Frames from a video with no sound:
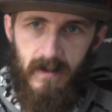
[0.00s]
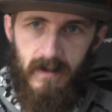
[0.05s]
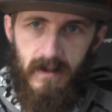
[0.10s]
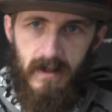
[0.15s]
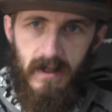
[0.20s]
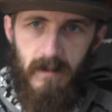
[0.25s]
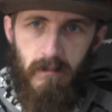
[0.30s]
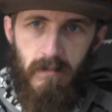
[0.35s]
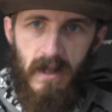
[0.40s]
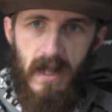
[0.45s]

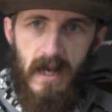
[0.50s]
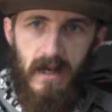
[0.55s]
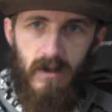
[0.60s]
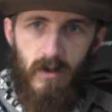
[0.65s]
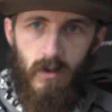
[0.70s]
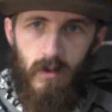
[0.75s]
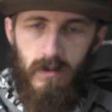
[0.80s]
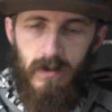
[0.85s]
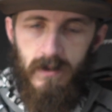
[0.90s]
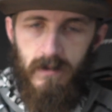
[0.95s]
the black
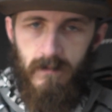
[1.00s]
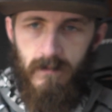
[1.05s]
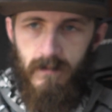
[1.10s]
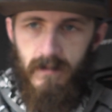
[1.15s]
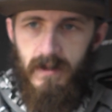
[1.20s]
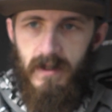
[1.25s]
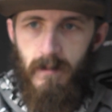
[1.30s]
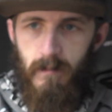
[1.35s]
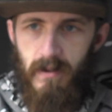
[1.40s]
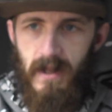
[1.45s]
gold,
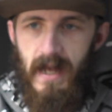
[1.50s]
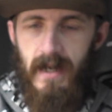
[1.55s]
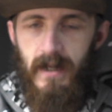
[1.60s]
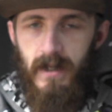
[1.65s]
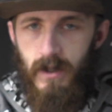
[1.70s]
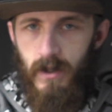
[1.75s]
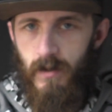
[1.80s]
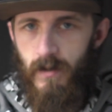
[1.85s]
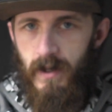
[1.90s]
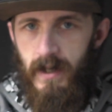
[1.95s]
the black
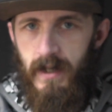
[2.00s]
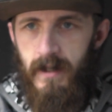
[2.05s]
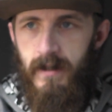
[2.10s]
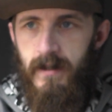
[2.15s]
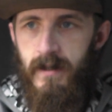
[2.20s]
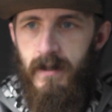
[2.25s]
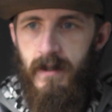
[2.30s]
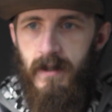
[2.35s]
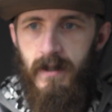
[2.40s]
and green,